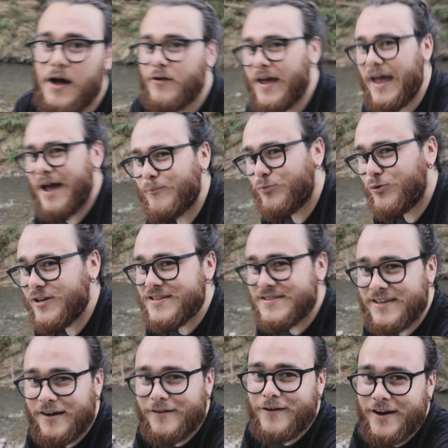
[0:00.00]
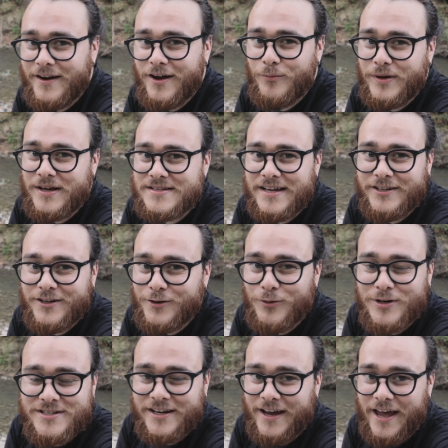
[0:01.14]
Okay, I'm pretty scared right now because I don't know
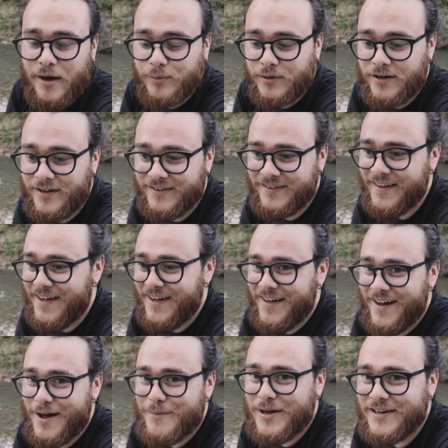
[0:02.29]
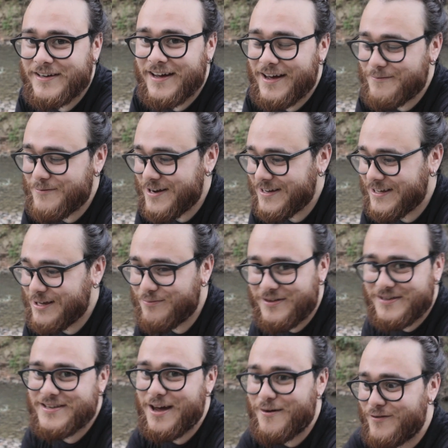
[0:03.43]
what's gonna happen. I'm gonna keep
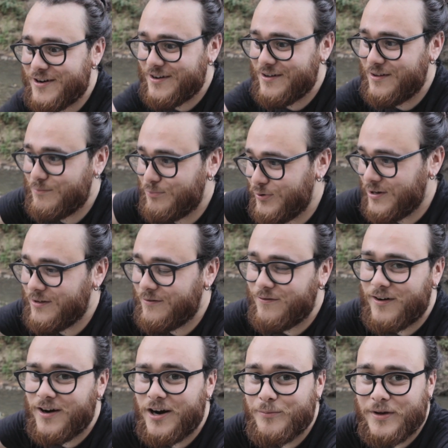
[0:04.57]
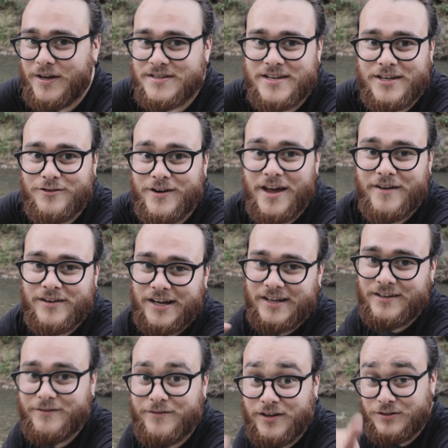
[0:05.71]
this camera pretty far because I don't have an
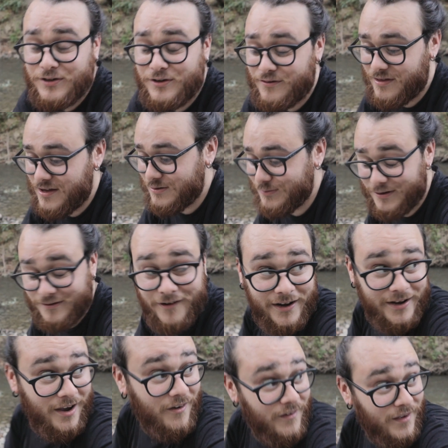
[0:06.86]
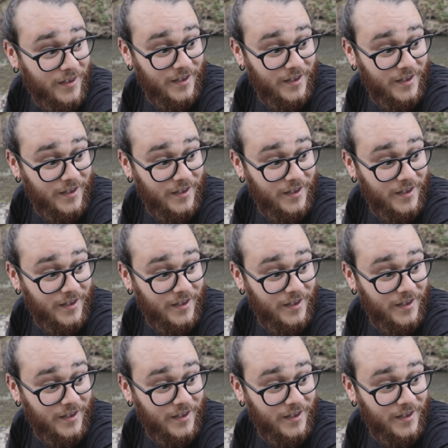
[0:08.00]
ND filter on this one right now.